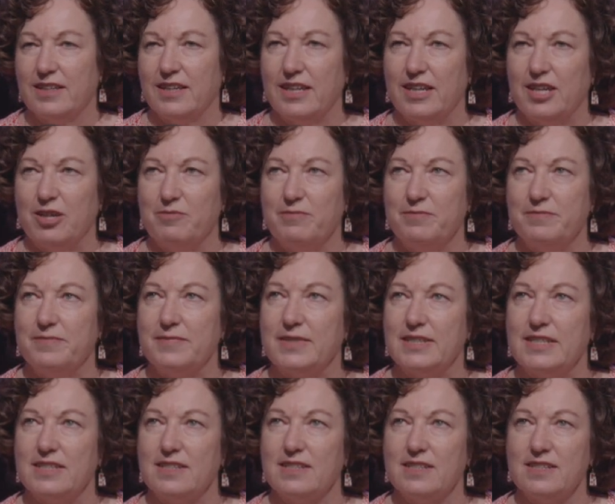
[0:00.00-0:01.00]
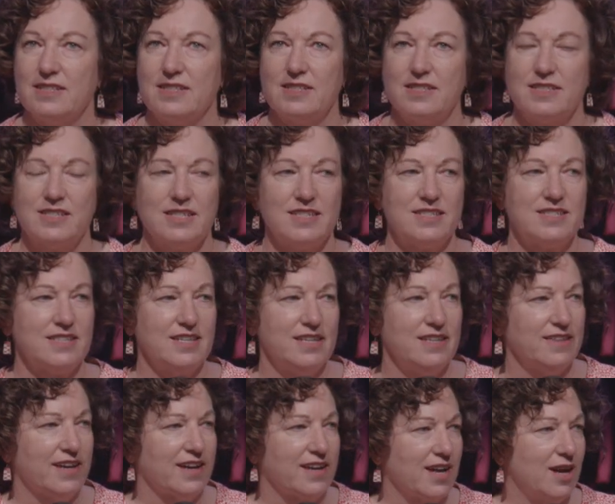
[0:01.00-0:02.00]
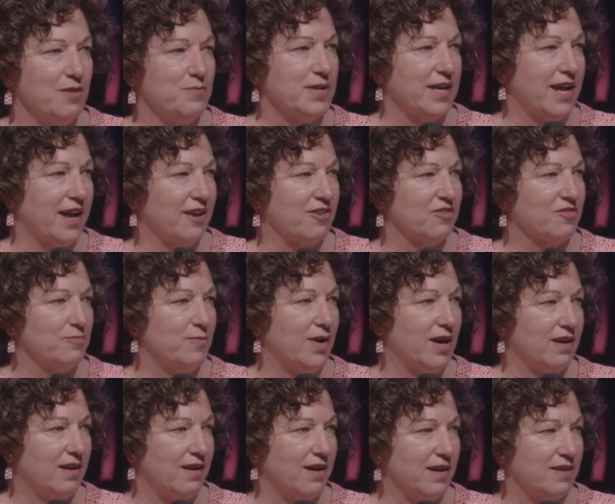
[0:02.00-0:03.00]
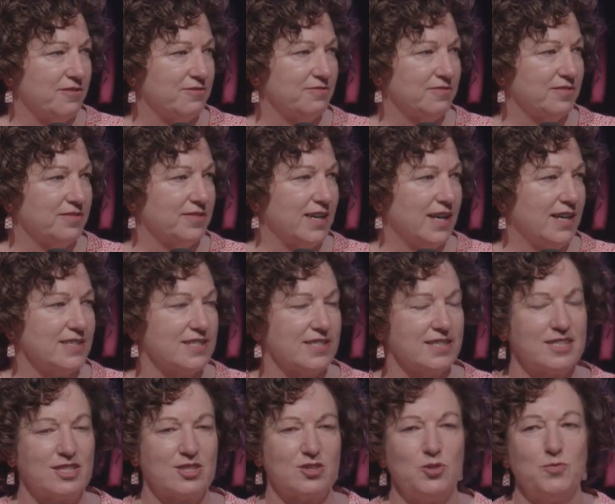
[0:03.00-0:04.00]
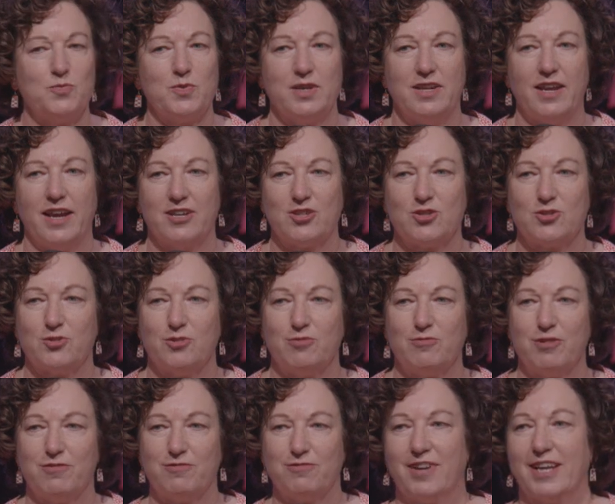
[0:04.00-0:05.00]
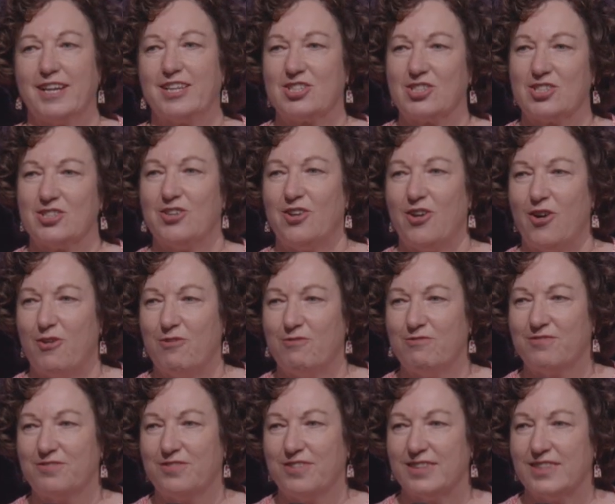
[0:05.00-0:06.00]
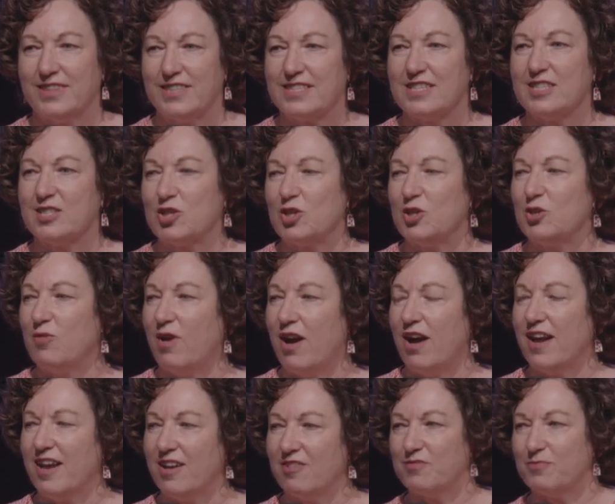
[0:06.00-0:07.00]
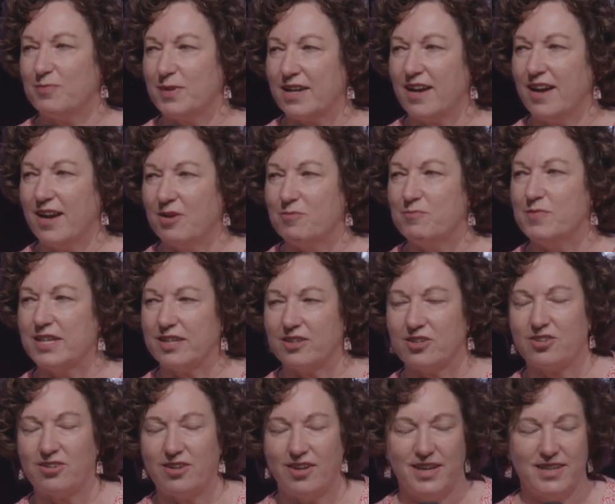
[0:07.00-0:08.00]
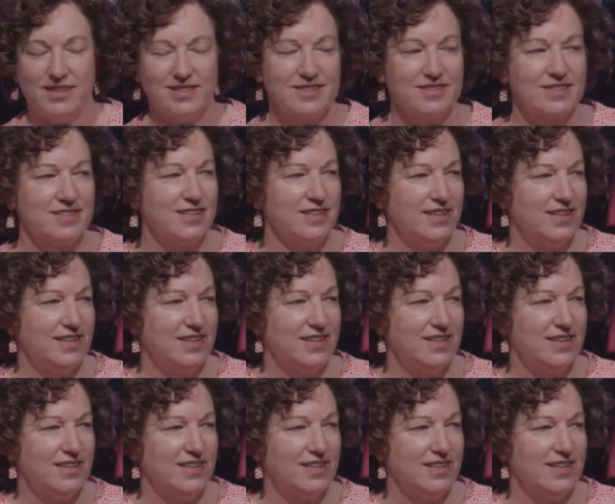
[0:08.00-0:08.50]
to see that coming out of my life as a supernatural reflection of this is who I have become in Christ,